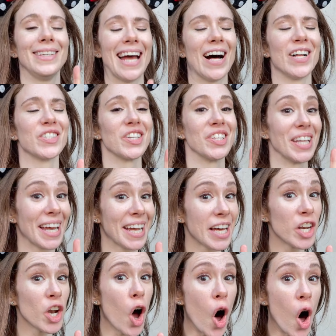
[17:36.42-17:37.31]
Now, to lay
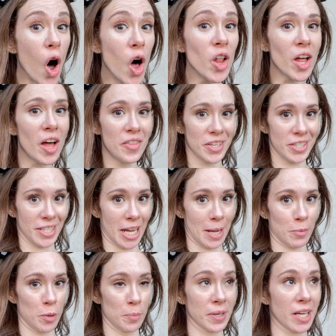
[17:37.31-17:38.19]
it all on the
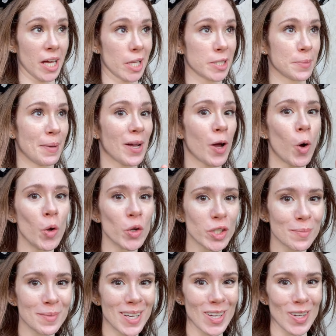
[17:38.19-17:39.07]
table, because my
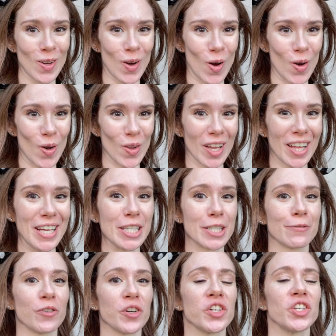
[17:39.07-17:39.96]
ultimate goal
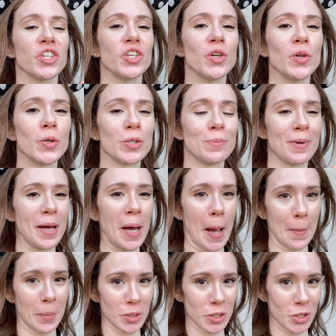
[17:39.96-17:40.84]
is for you to be
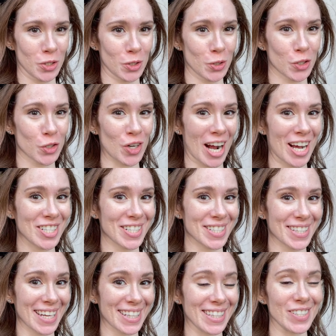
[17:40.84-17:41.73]
able to do
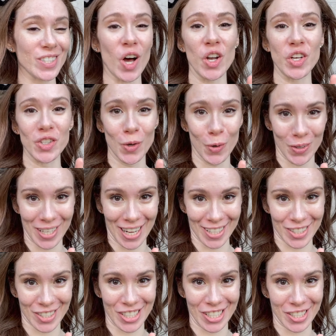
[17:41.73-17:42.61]
strategies like this on your
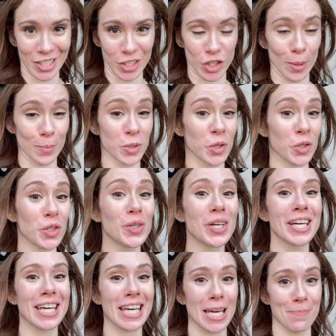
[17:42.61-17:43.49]
next Disney trip so you
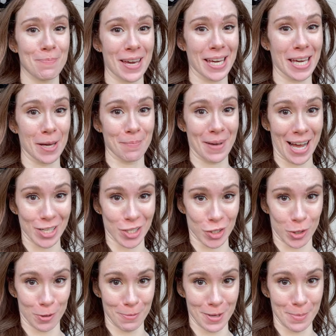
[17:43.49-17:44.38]
can keep making
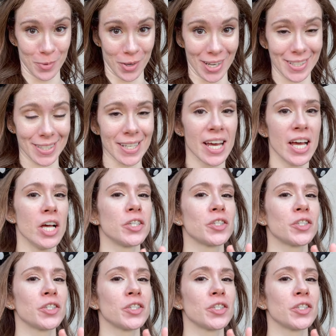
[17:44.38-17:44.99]
magical memories.